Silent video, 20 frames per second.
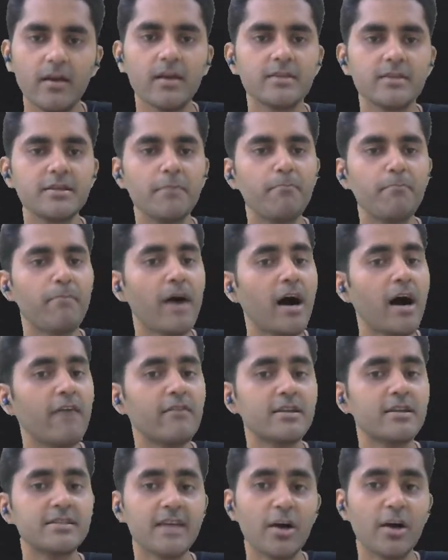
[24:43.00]
The
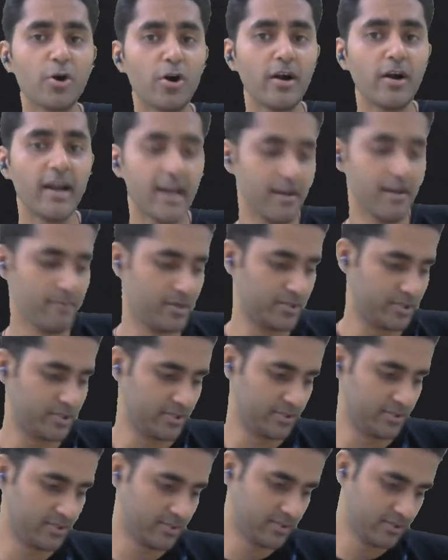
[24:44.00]
powers are called
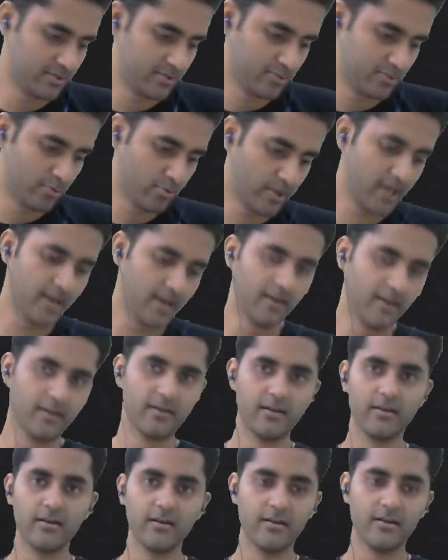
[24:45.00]
dimensions, okay,
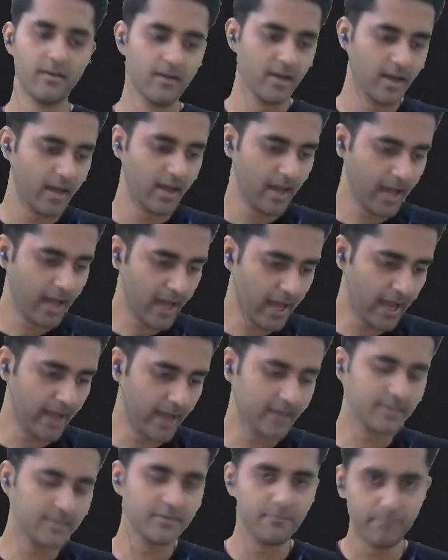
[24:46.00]

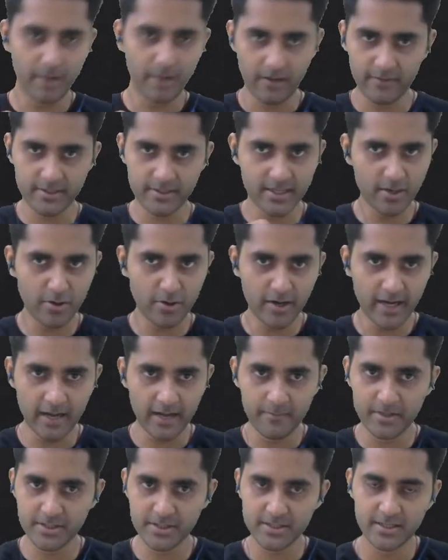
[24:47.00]
and powers are called
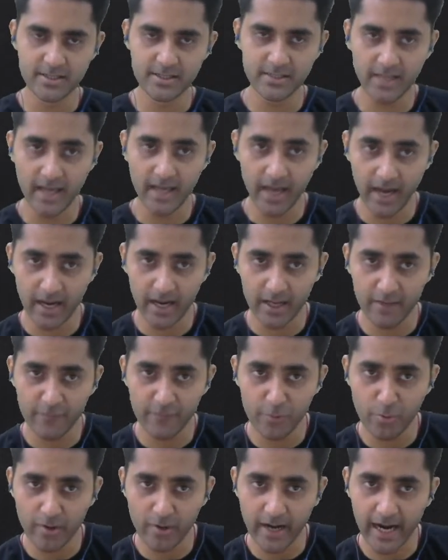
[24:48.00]
dimensions, and if
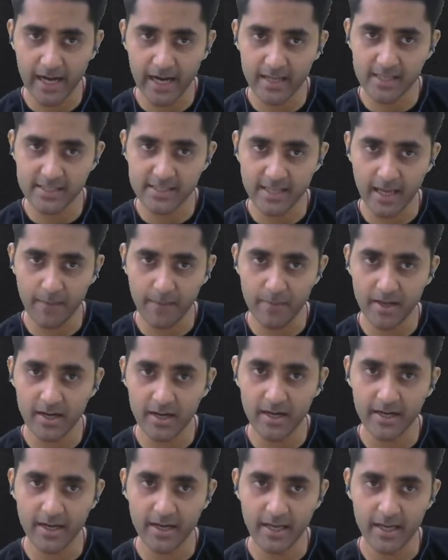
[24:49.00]
you write this
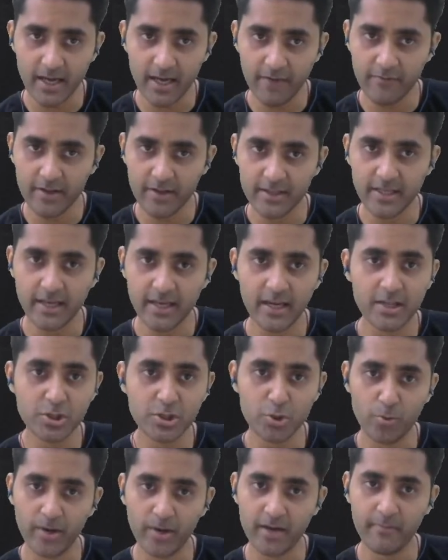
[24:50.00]
MLT everything in
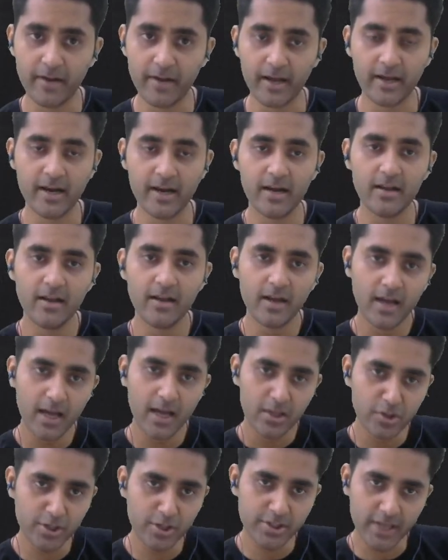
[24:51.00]
square bracket,
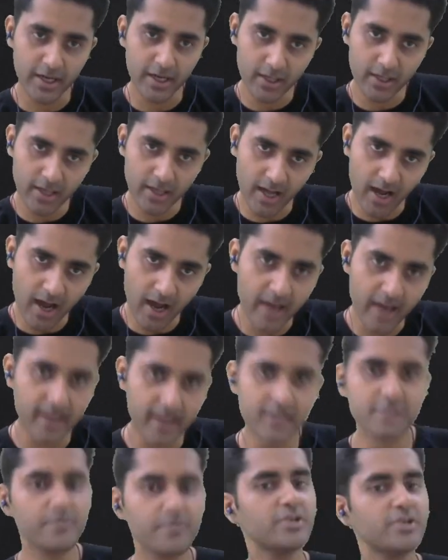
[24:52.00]
this entire
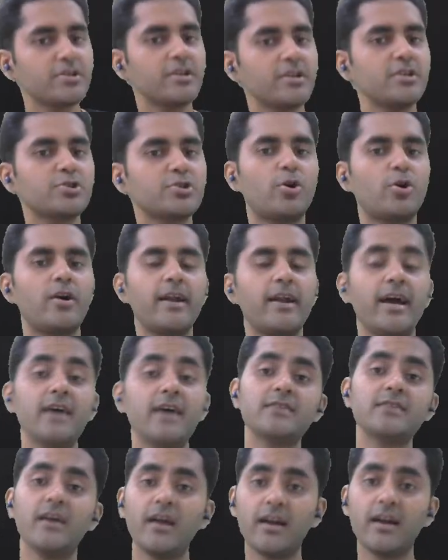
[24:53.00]
expression is called as
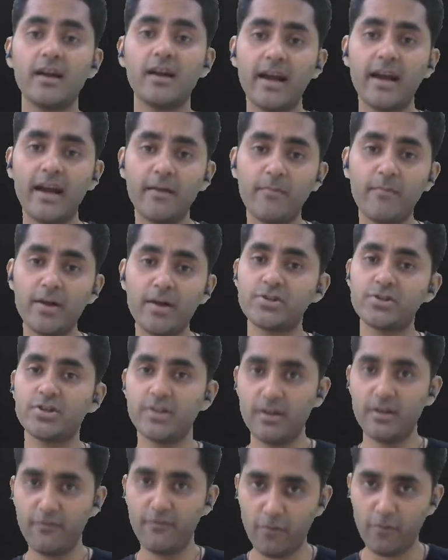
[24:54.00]

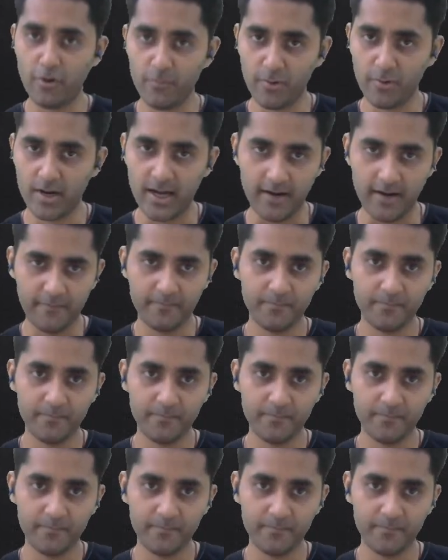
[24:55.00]
dimensional formula.